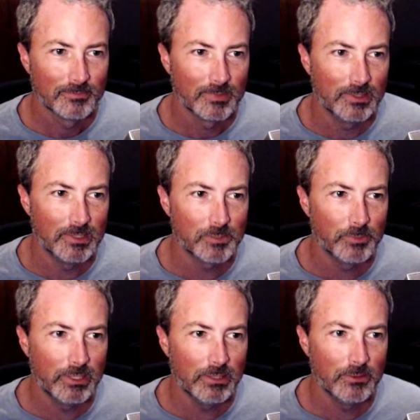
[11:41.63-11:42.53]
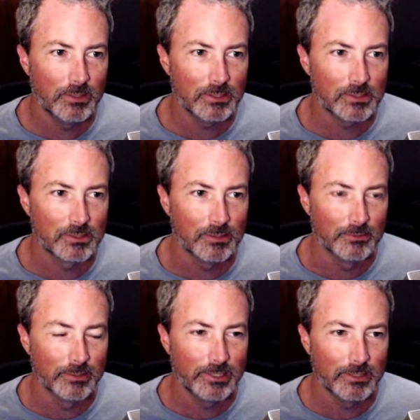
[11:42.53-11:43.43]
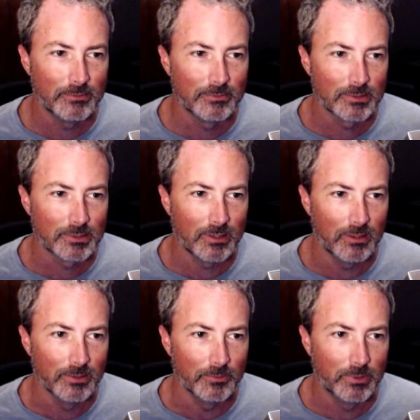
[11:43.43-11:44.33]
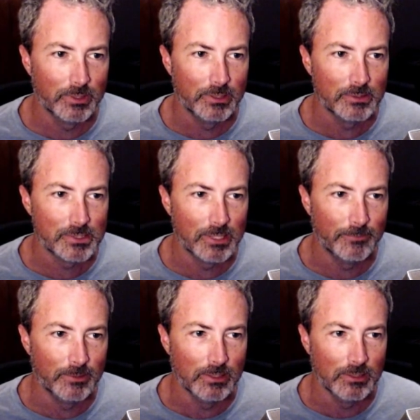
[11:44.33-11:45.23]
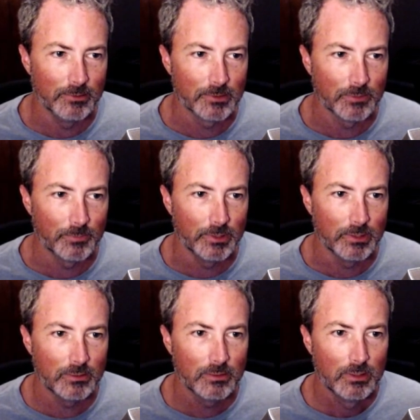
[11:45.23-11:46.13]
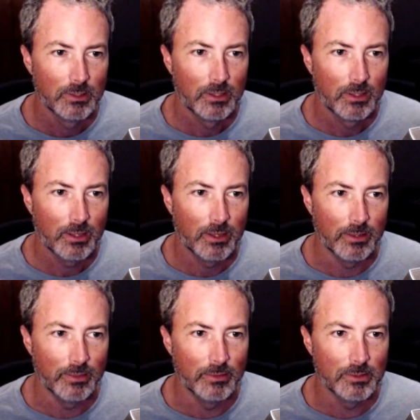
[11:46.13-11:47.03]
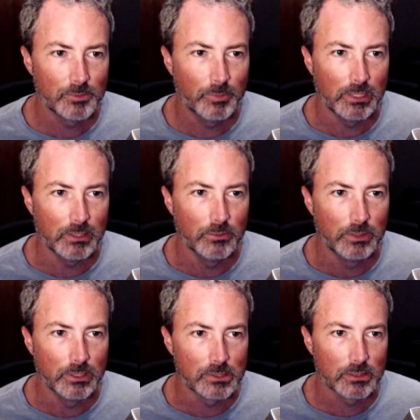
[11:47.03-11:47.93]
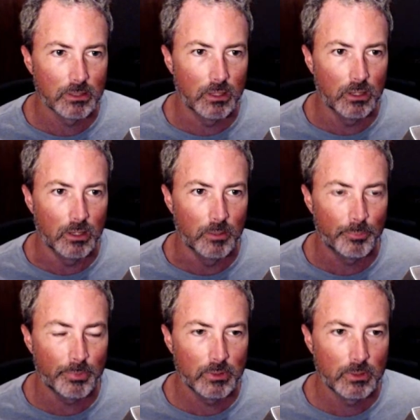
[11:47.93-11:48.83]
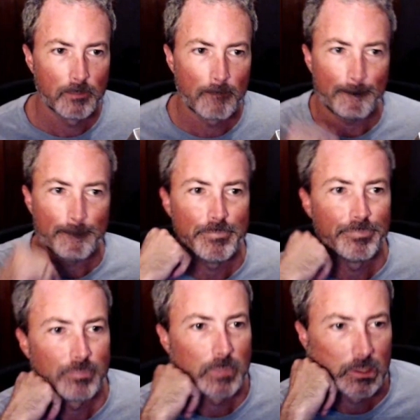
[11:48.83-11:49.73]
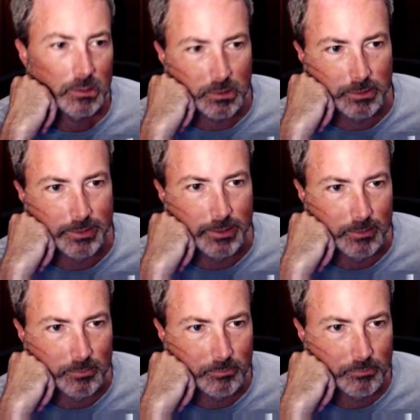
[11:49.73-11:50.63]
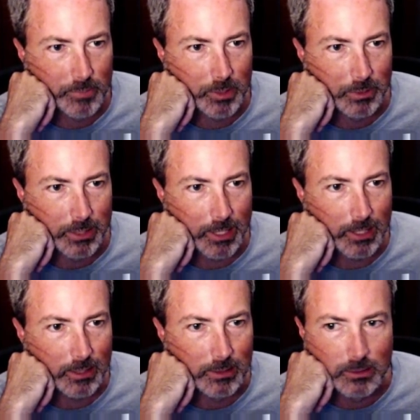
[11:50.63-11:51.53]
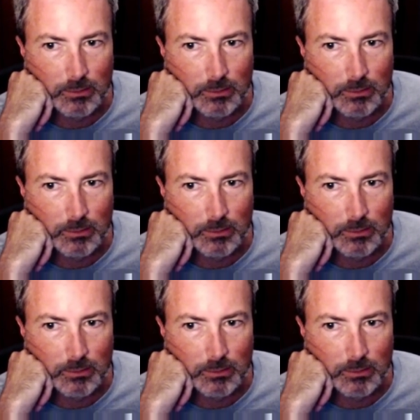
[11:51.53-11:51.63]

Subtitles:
this many units to the right, call it 170 or something, and this many units up, call it maybe 80.